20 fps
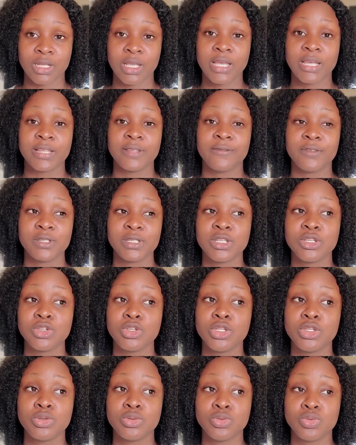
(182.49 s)
The first thing you
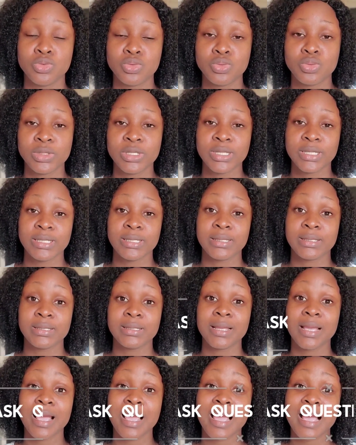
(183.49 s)
need to do is
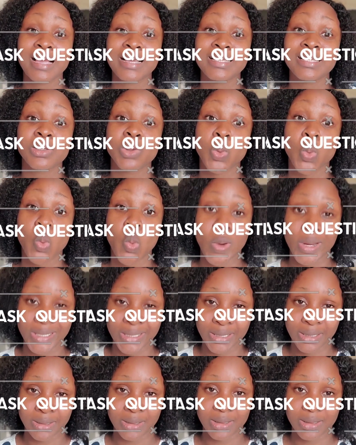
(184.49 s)
ask
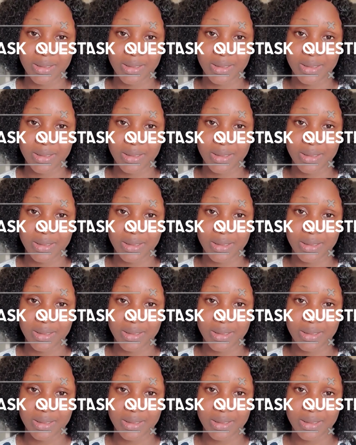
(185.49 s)
questions.